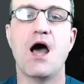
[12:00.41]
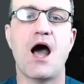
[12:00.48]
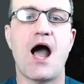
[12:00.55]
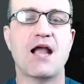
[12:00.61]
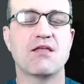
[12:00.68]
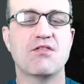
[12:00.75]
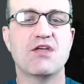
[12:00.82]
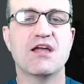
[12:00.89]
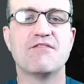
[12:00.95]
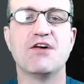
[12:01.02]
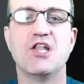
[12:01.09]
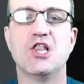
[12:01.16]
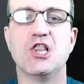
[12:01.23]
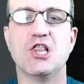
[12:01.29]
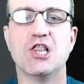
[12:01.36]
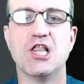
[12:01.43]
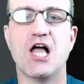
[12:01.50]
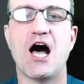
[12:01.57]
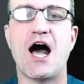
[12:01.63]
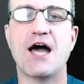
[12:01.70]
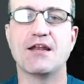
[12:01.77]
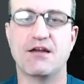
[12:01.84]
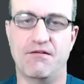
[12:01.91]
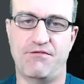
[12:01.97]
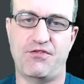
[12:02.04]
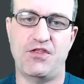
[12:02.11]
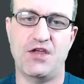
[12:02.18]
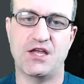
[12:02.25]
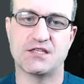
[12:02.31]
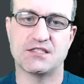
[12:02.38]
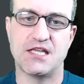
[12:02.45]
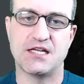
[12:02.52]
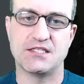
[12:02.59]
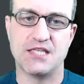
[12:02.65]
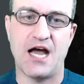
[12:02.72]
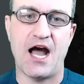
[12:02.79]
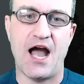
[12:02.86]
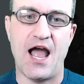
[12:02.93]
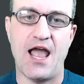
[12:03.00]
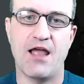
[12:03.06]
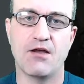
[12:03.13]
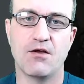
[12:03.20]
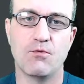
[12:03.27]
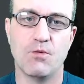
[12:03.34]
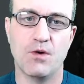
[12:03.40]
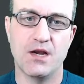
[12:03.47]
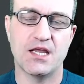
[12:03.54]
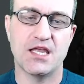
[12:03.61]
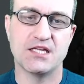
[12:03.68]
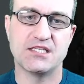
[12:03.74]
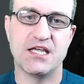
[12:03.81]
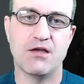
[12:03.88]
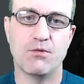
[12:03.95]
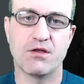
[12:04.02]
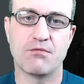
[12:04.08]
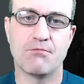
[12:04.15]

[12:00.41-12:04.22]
I can think of a lot of things that die when it gets hit with